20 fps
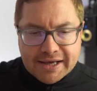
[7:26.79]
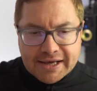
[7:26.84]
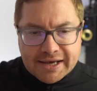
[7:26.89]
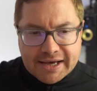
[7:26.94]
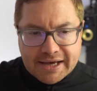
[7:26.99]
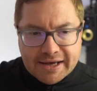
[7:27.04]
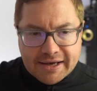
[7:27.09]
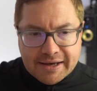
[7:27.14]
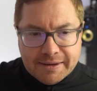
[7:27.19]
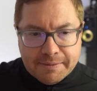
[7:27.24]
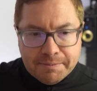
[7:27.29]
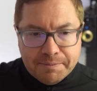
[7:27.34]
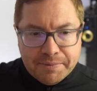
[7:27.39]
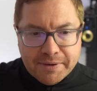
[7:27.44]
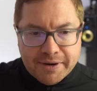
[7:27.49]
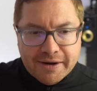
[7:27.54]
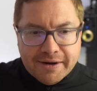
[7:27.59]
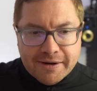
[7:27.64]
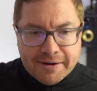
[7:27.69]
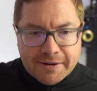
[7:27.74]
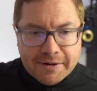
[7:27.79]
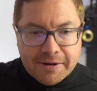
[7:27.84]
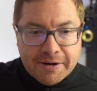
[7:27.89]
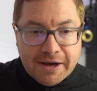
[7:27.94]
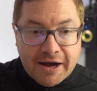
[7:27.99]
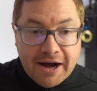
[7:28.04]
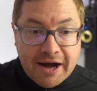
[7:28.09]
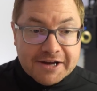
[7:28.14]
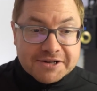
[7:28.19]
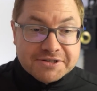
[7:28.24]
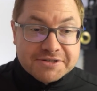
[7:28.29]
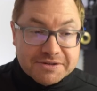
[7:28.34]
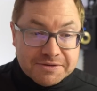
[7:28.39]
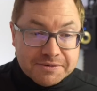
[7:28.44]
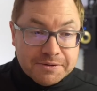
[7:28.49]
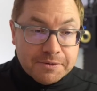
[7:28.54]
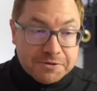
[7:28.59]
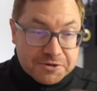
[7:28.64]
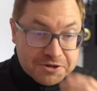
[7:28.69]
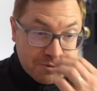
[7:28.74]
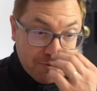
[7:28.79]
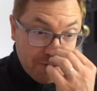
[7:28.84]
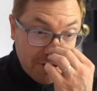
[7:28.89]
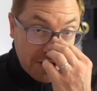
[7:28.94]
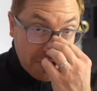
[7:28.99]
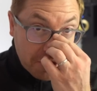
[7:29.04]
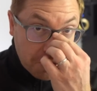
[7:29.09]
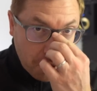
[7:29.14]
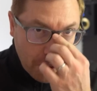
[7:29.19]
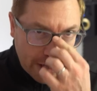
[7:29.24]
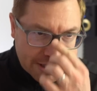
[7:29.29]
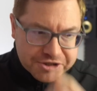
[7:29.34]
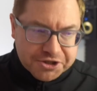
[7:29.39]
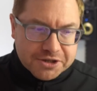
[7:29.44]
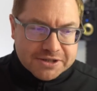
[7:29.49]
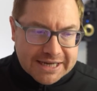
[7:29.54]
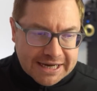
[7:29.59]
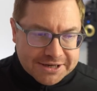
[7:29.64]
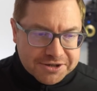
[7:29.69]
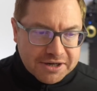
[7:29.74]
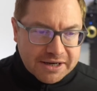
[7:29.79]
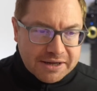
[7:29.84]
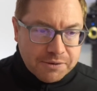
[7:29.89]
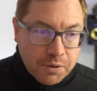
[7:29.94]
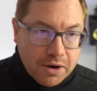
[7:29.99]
But asked some really good questions, actually.